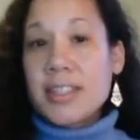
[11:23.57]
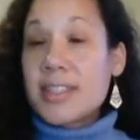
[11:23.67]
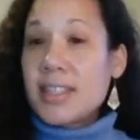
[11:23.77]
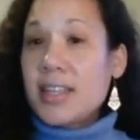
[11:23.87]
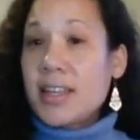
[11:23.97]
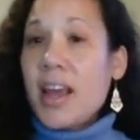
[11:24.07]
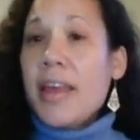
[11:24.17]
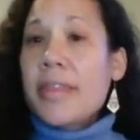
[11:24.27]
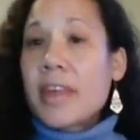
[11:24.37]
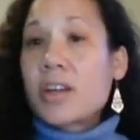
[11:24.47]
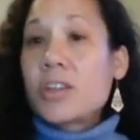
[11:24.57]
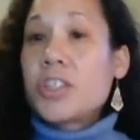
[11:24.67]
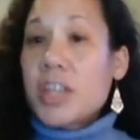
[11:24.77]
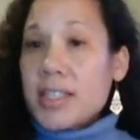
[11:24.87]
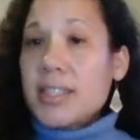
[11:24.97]
DC that are
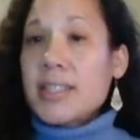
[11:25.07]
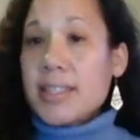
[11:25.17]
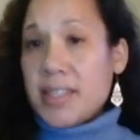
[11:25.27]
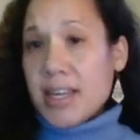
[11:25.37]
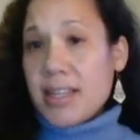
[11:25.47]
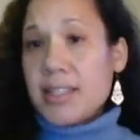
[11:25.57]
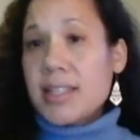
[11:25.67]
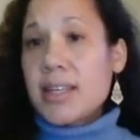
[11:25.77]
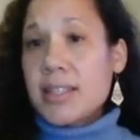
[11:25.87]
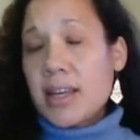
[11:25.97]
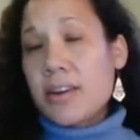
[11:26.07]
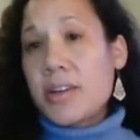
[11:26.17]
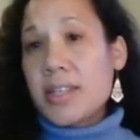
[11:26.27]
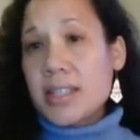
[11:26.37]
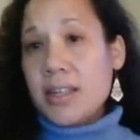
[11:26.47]
just as dense as
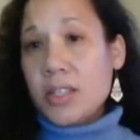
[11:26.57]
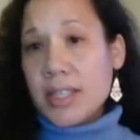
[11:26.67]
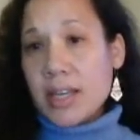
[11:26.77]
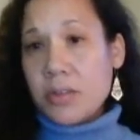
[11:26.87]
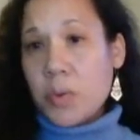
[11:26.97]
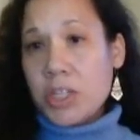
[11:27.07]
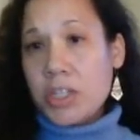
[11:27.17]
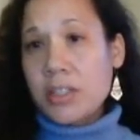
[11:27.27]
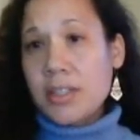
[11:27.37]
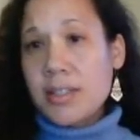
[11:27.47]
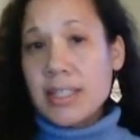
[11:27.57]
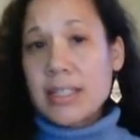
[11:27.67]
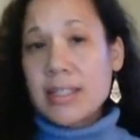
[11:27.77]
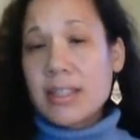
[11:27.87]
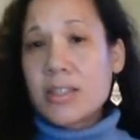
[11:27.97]
areas inside the Washington,
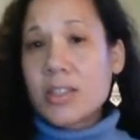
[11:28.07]
DC.